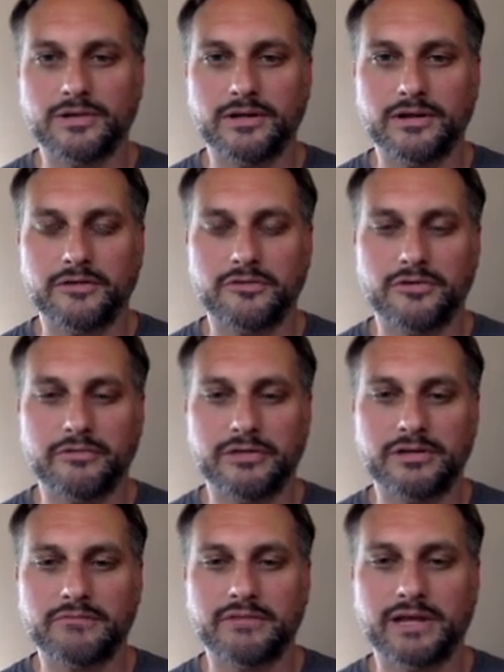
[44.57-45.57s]
and there's always
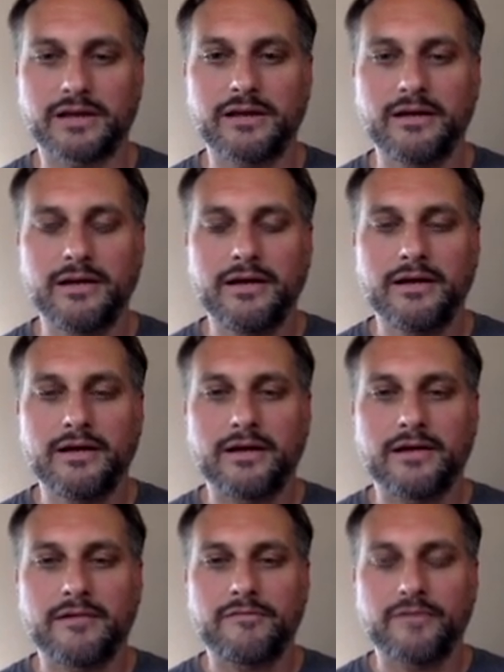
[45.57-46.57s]
something
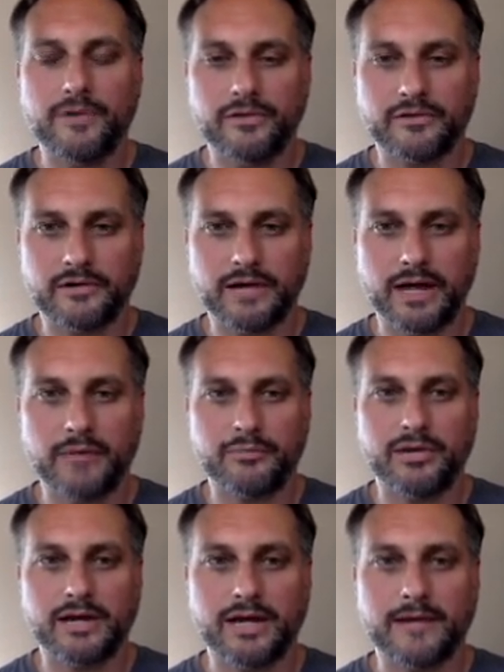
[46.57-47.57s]
further
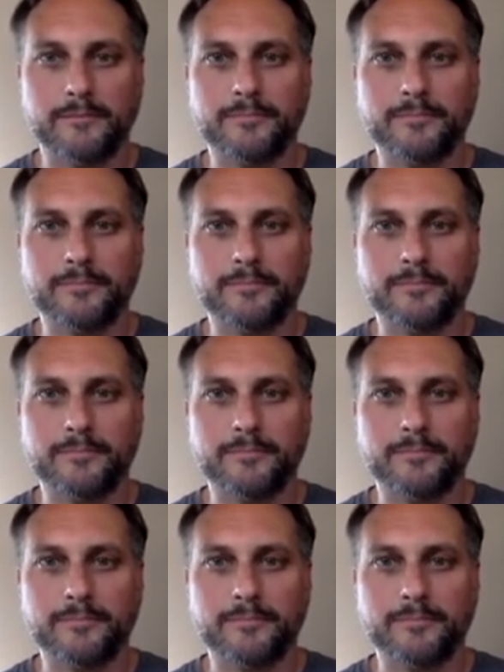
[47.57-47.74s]
happening.